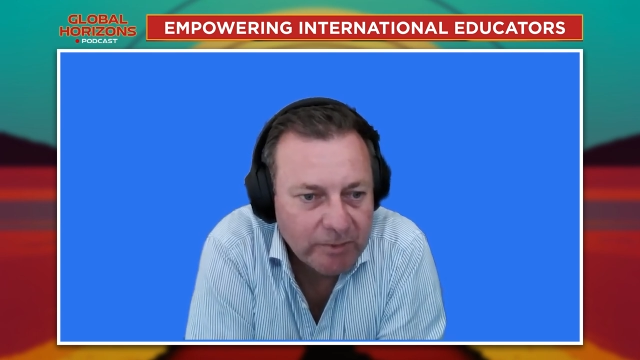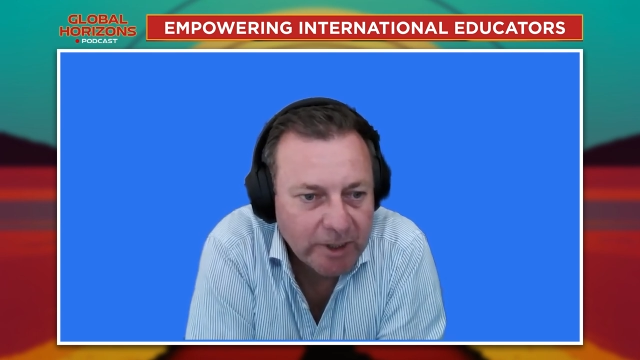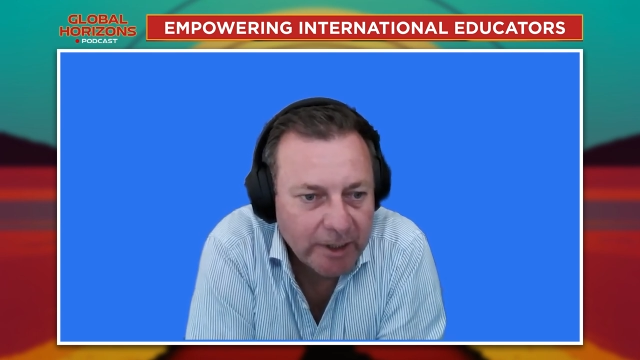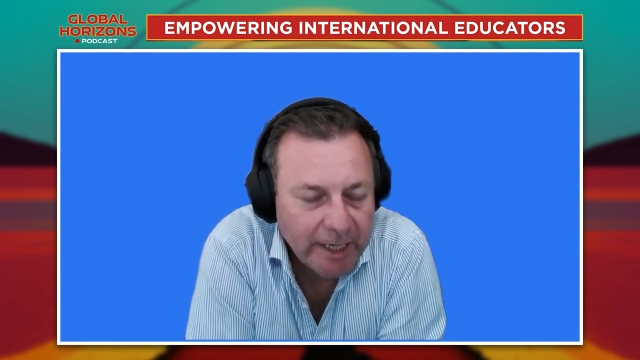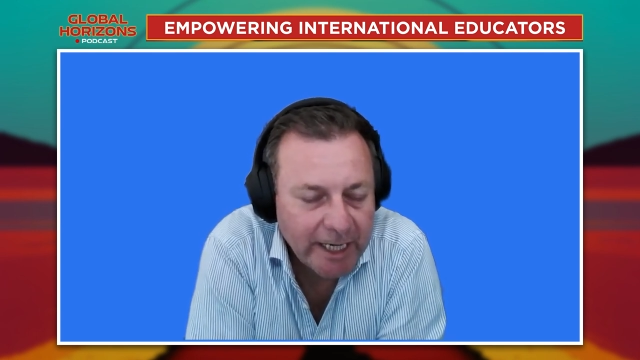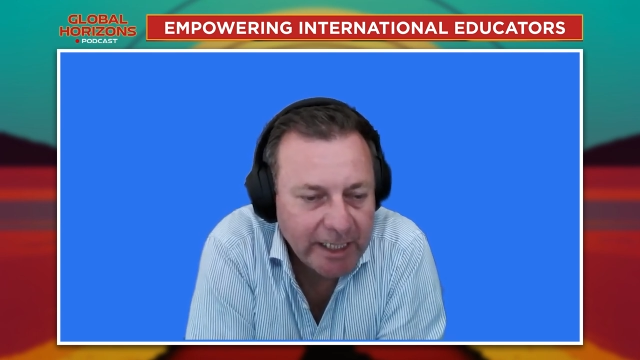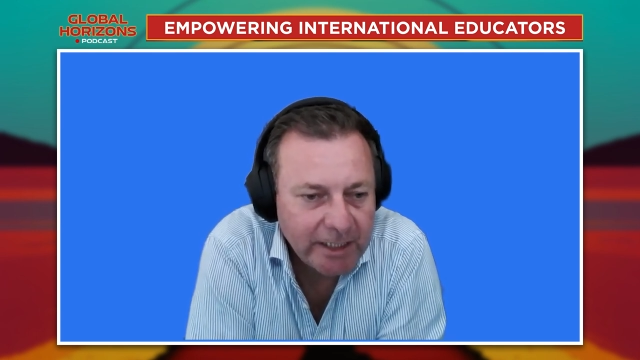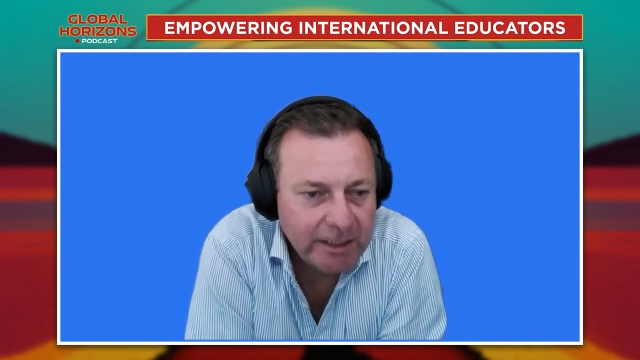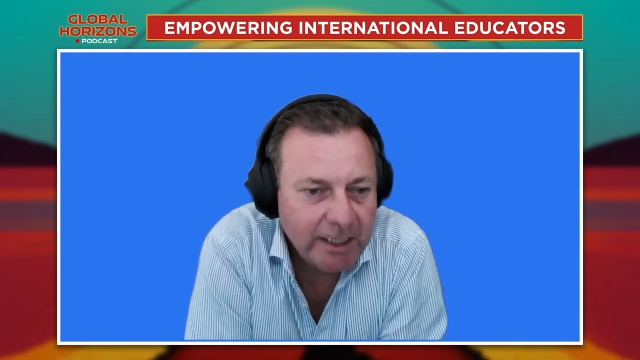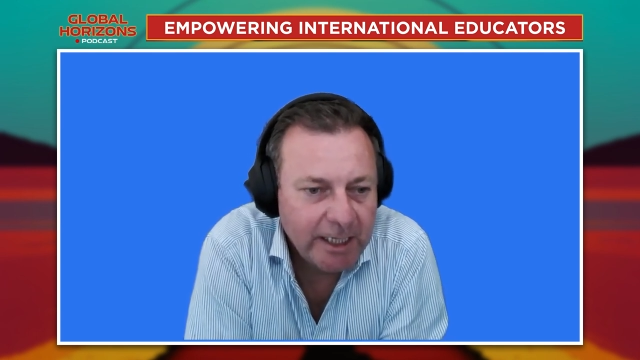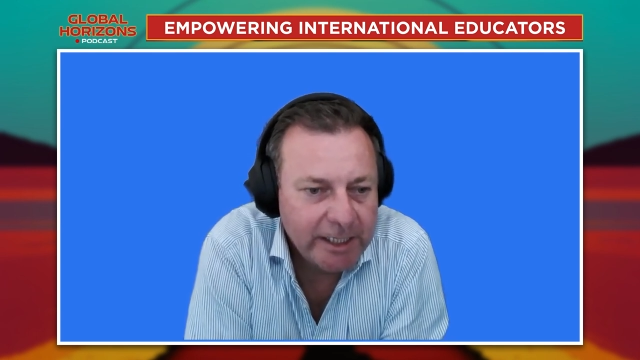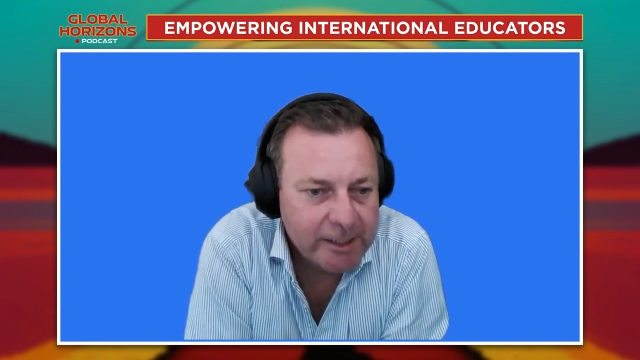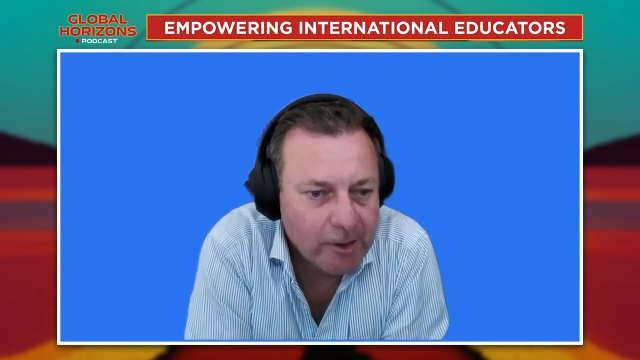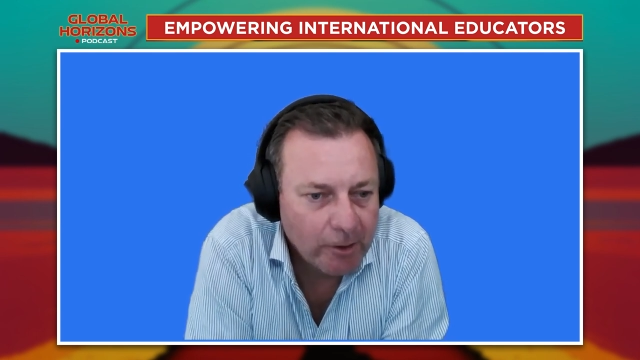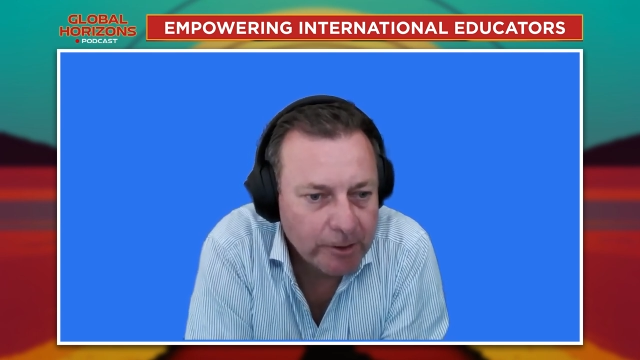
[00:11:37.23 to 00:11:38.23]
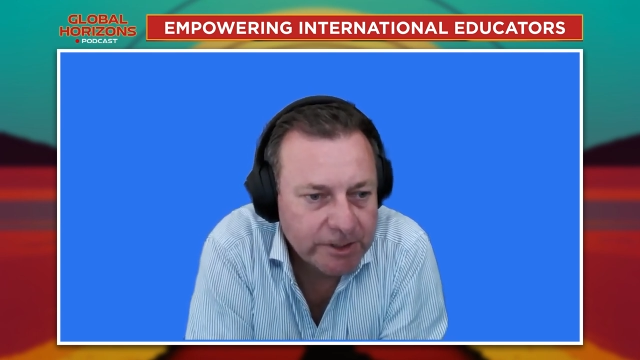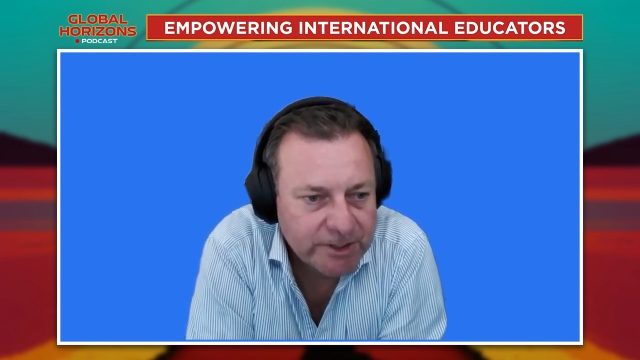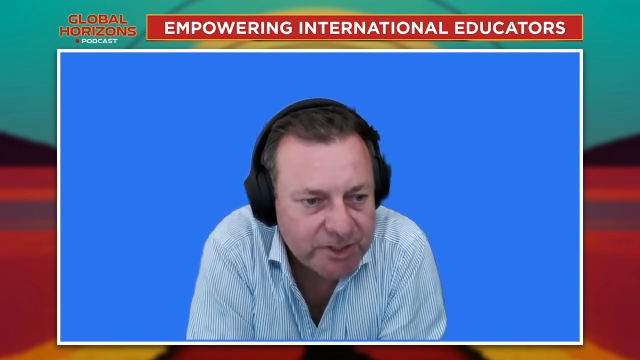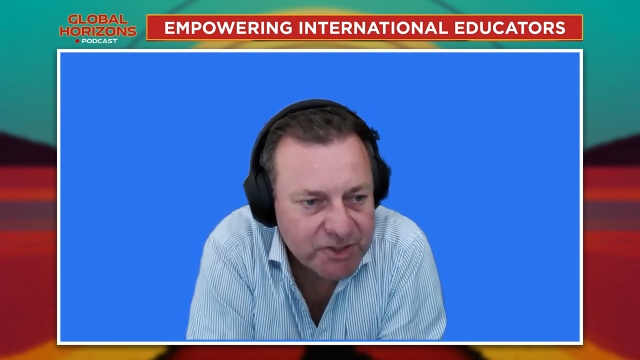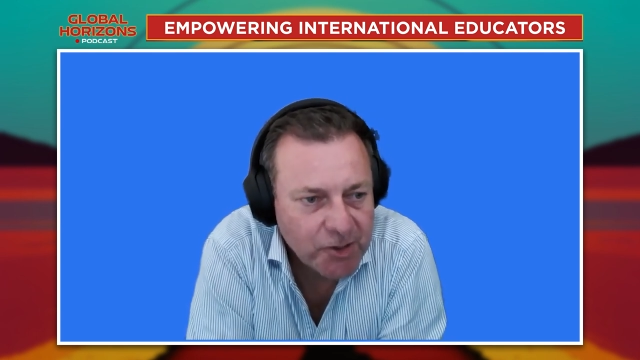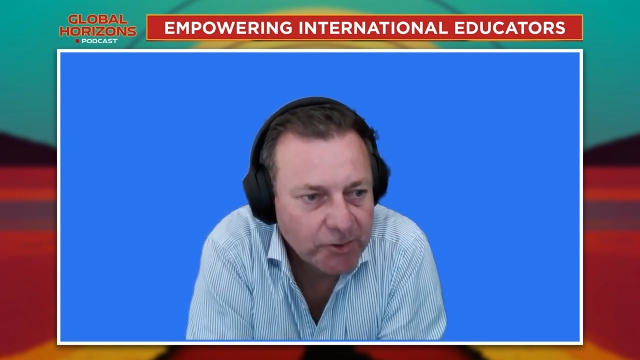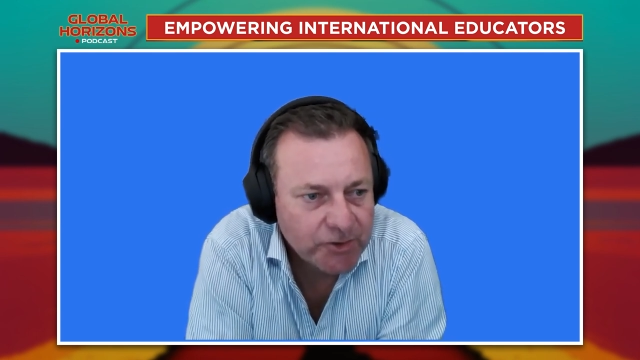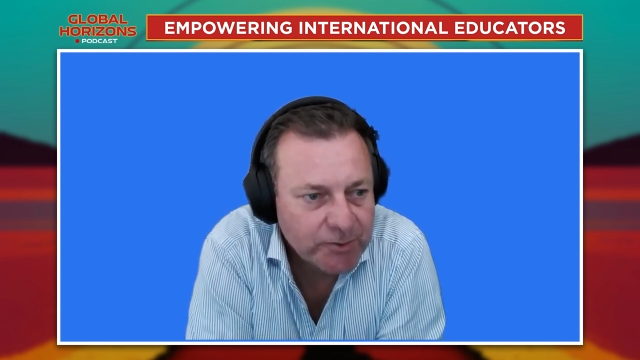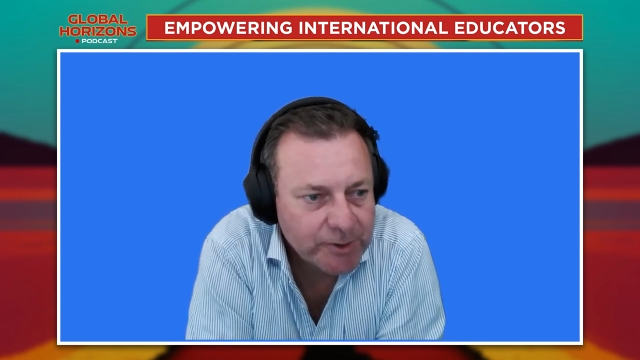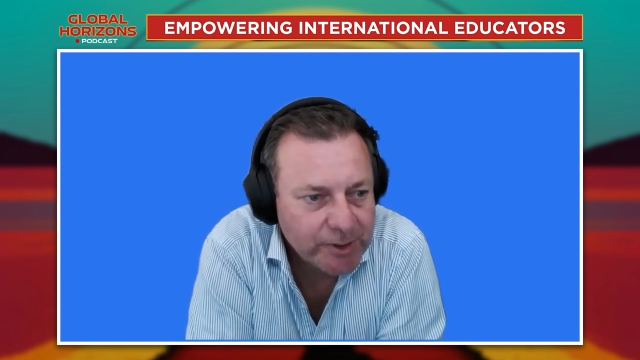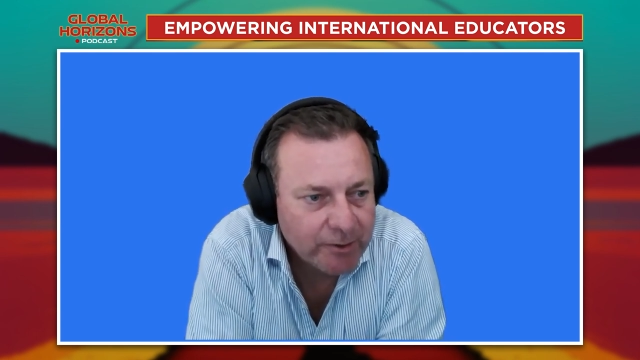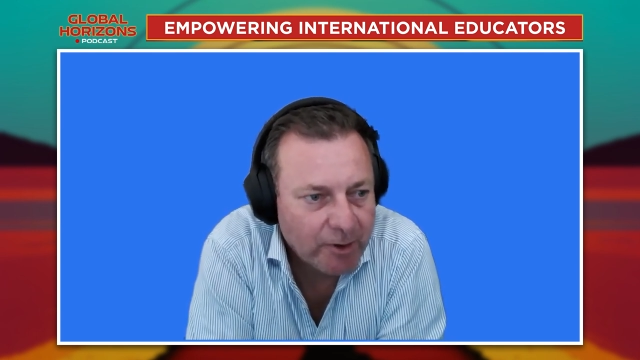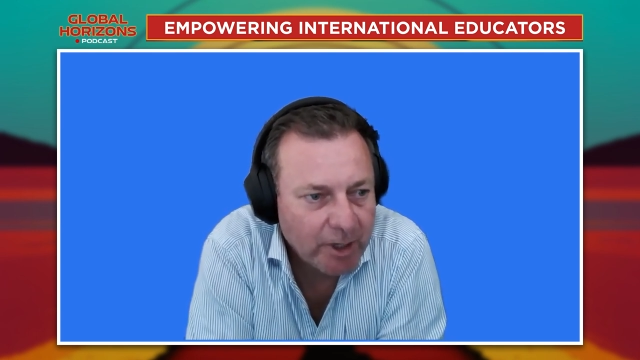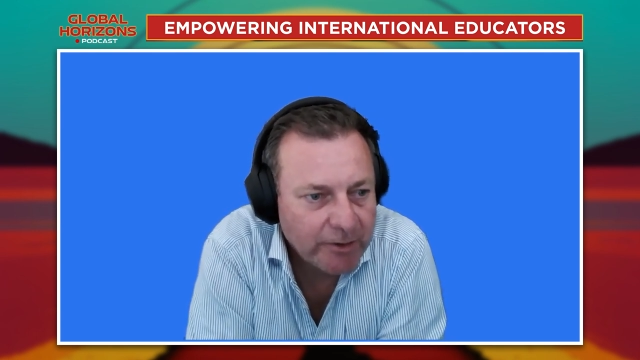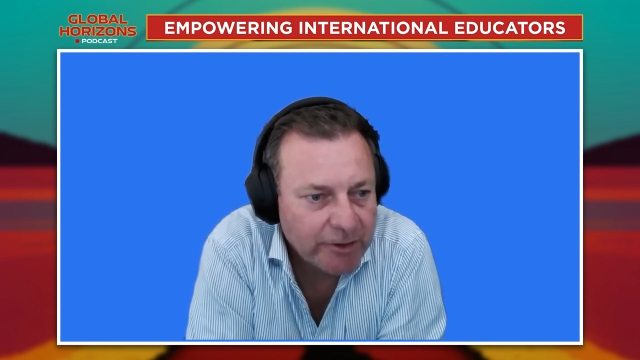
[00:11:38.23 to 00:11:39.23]
You know, any college that's not doing
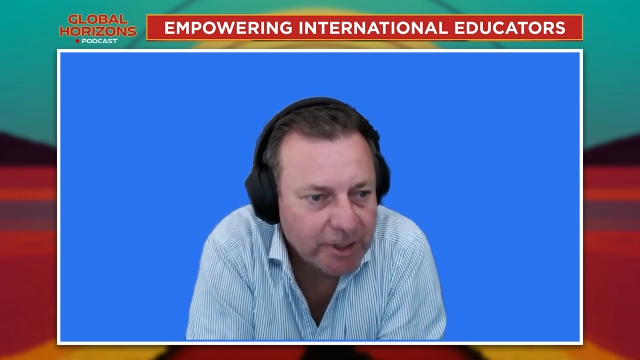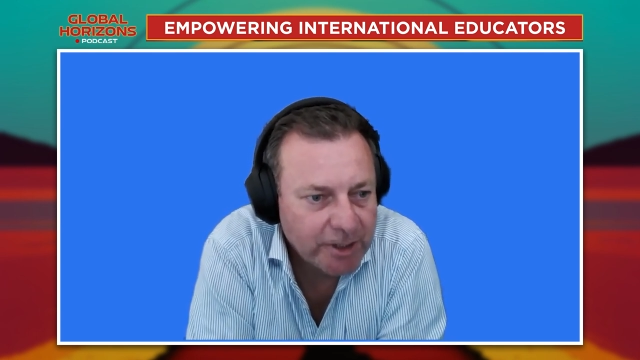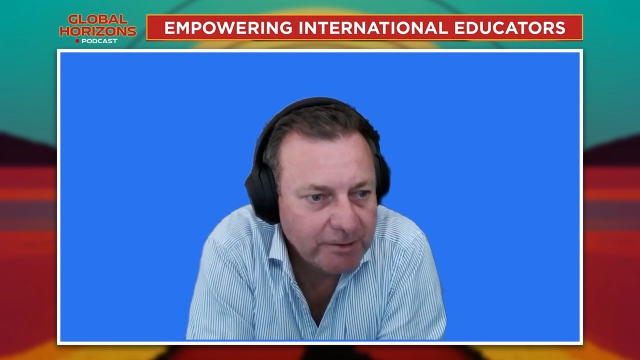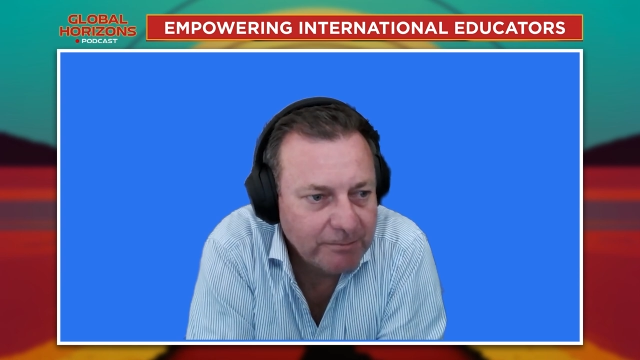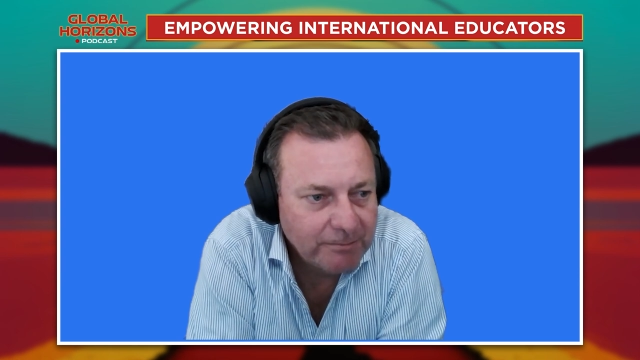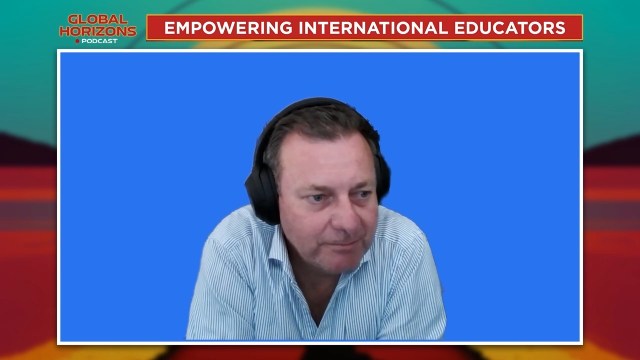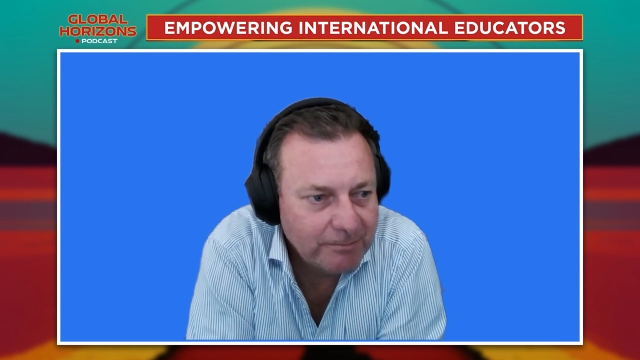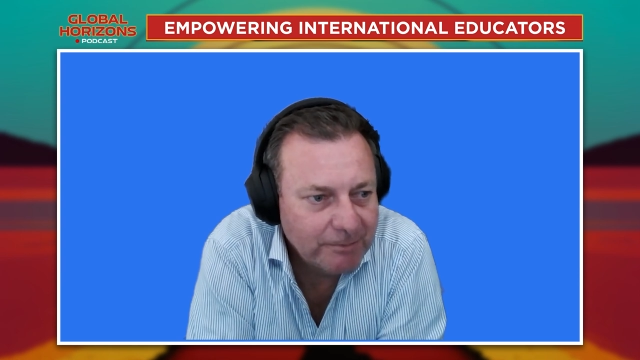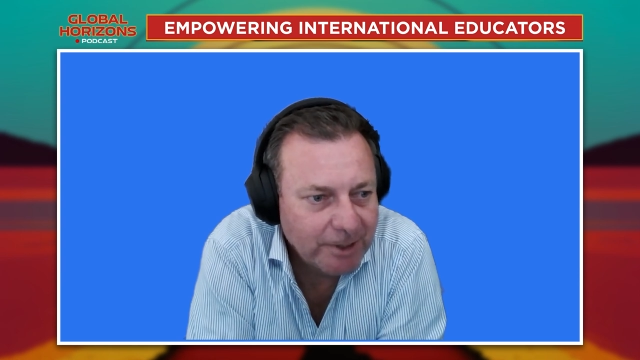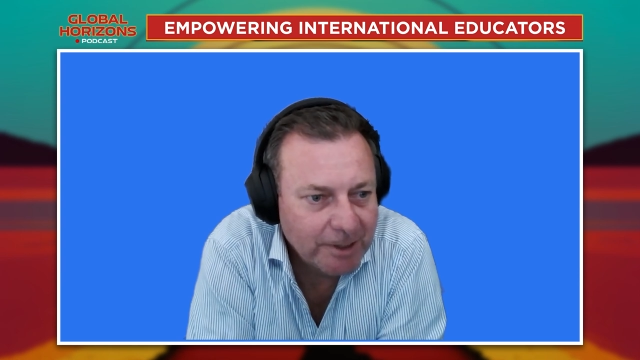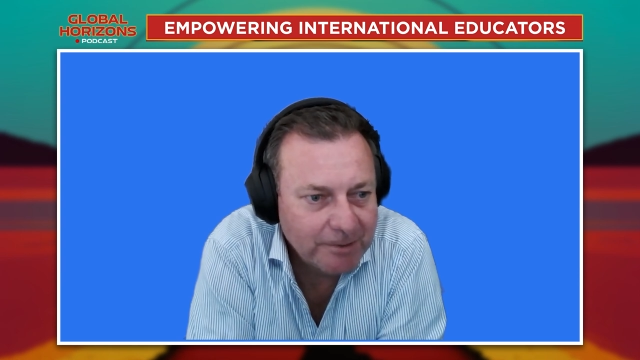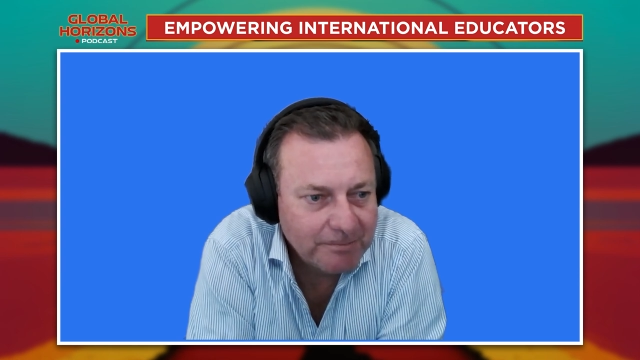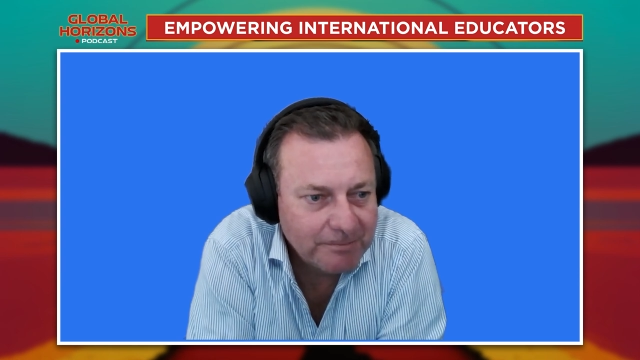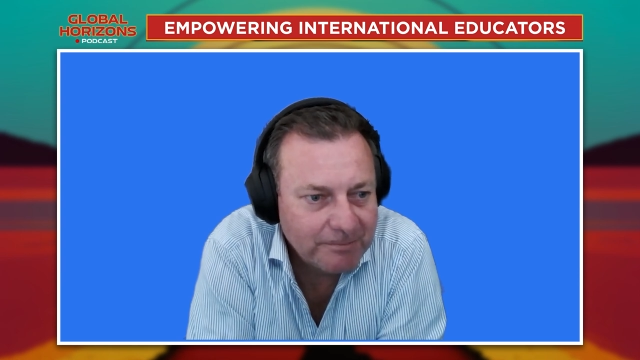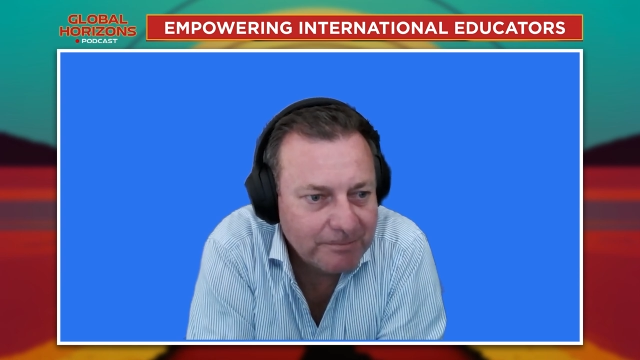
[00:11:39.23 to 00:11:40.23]
the right thing, you know,